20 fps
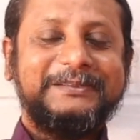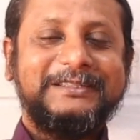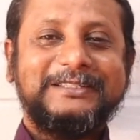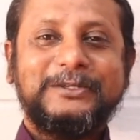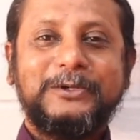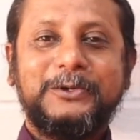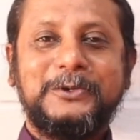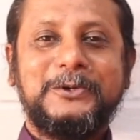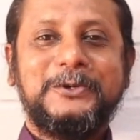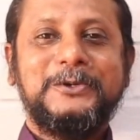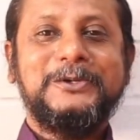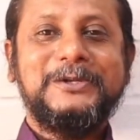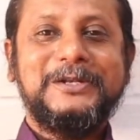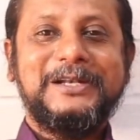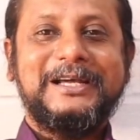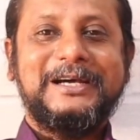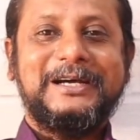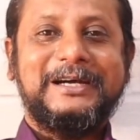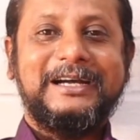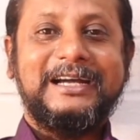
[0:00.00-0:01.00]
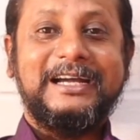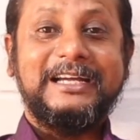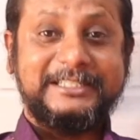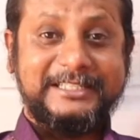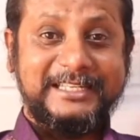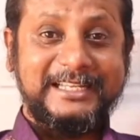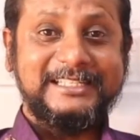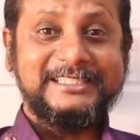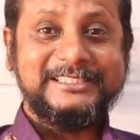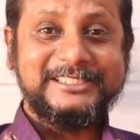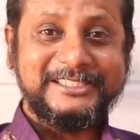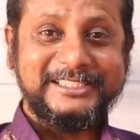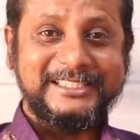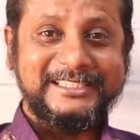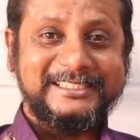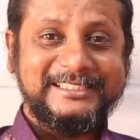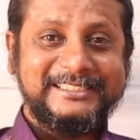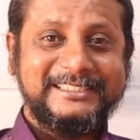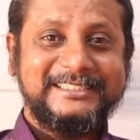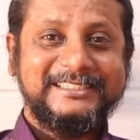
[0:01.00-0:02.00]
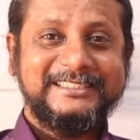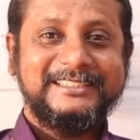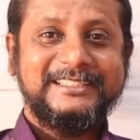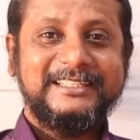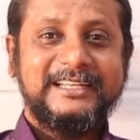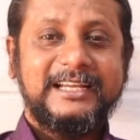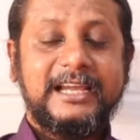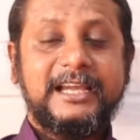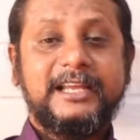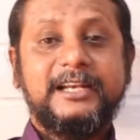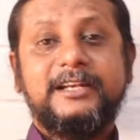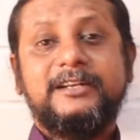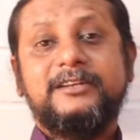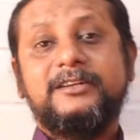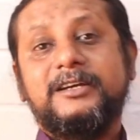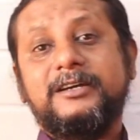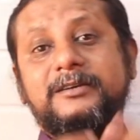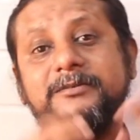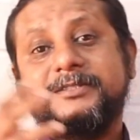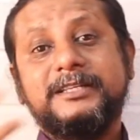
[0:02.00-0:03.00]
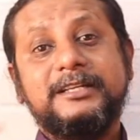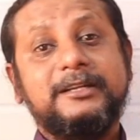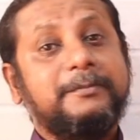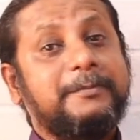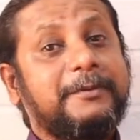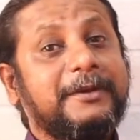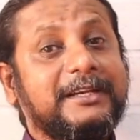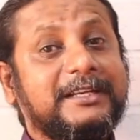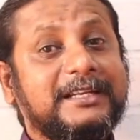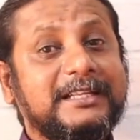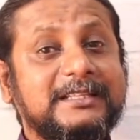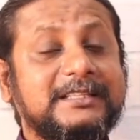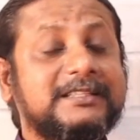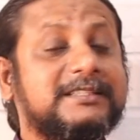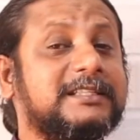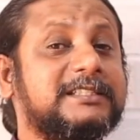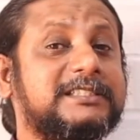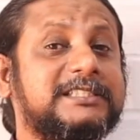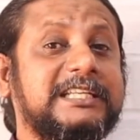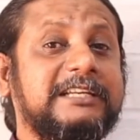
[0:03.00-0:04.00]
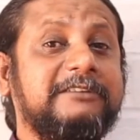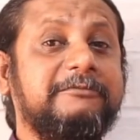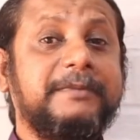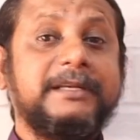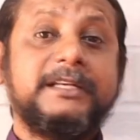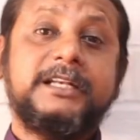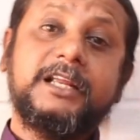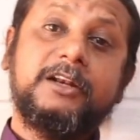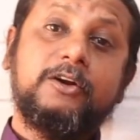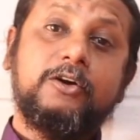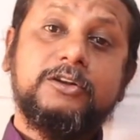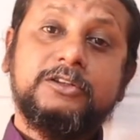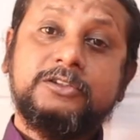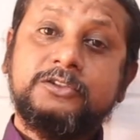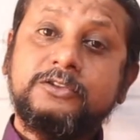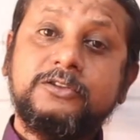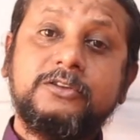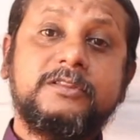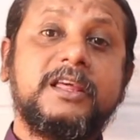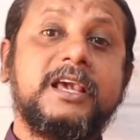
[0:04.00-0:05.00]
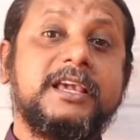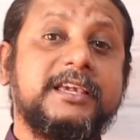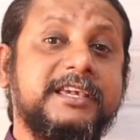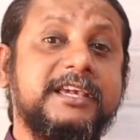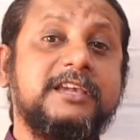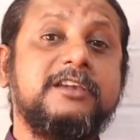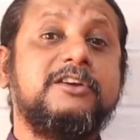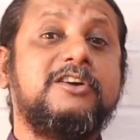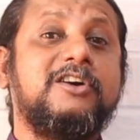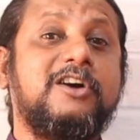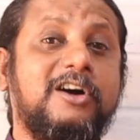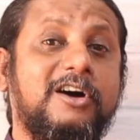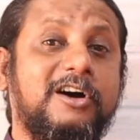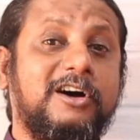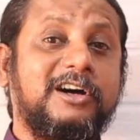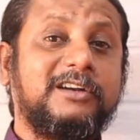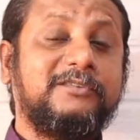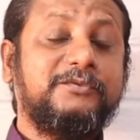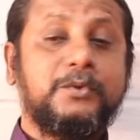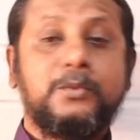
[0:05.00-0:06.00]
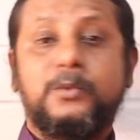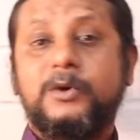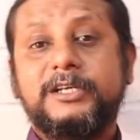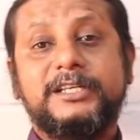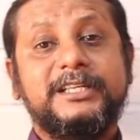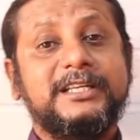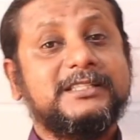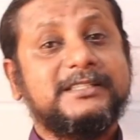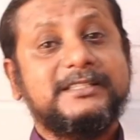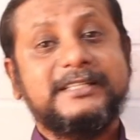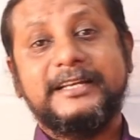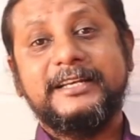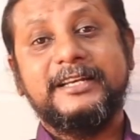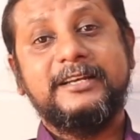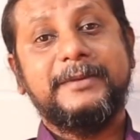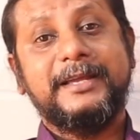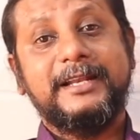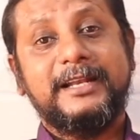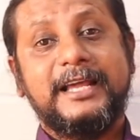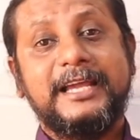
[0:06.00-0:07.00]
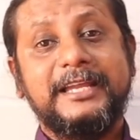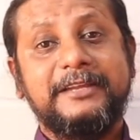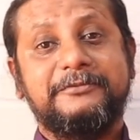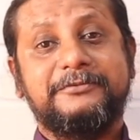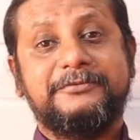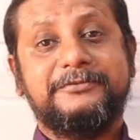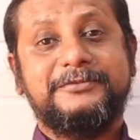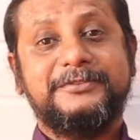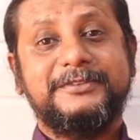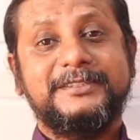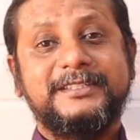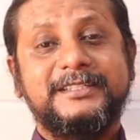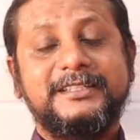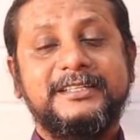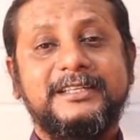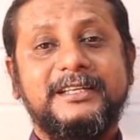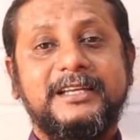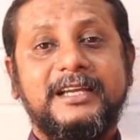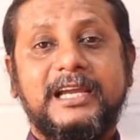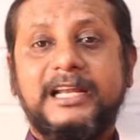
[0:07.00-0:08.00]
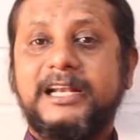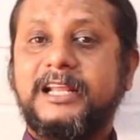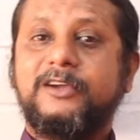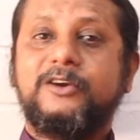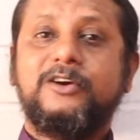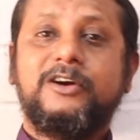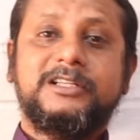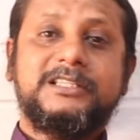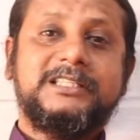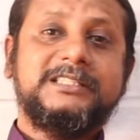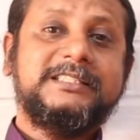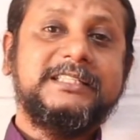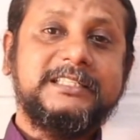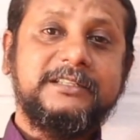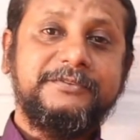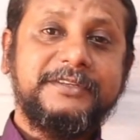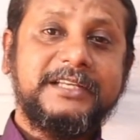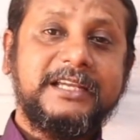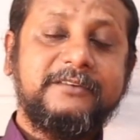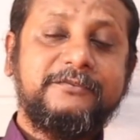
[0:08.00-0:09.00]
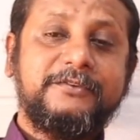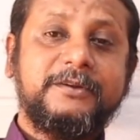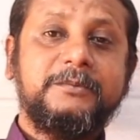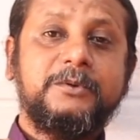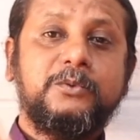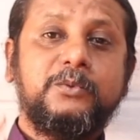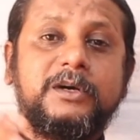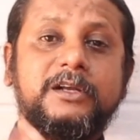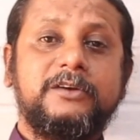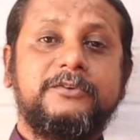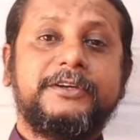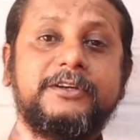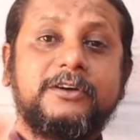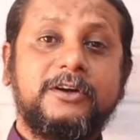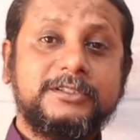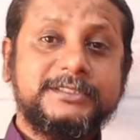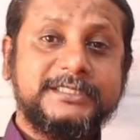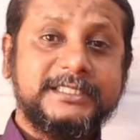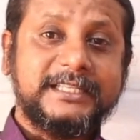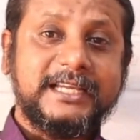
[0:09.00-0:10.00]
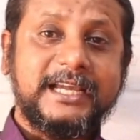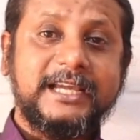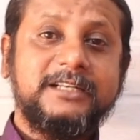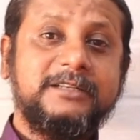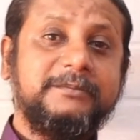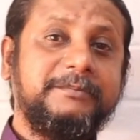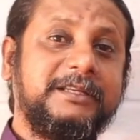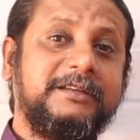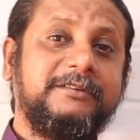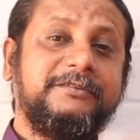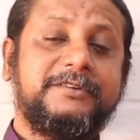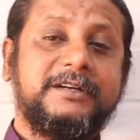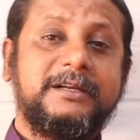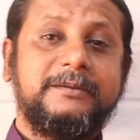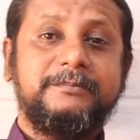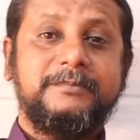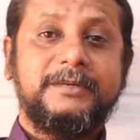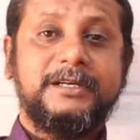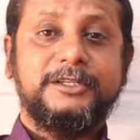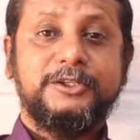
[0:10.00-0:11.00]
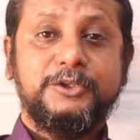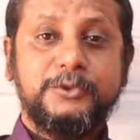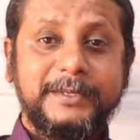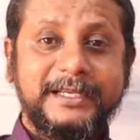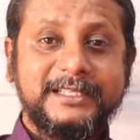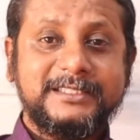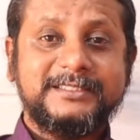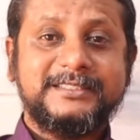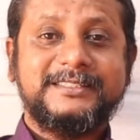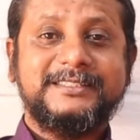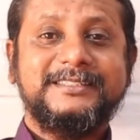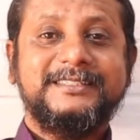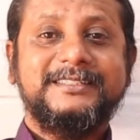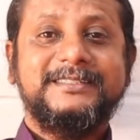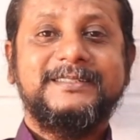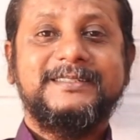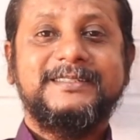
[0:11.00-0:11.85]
this whole attention and celebrating this achievement and also thanking God for what He has done in my life. And I got the certificate from the World Records Academy from US.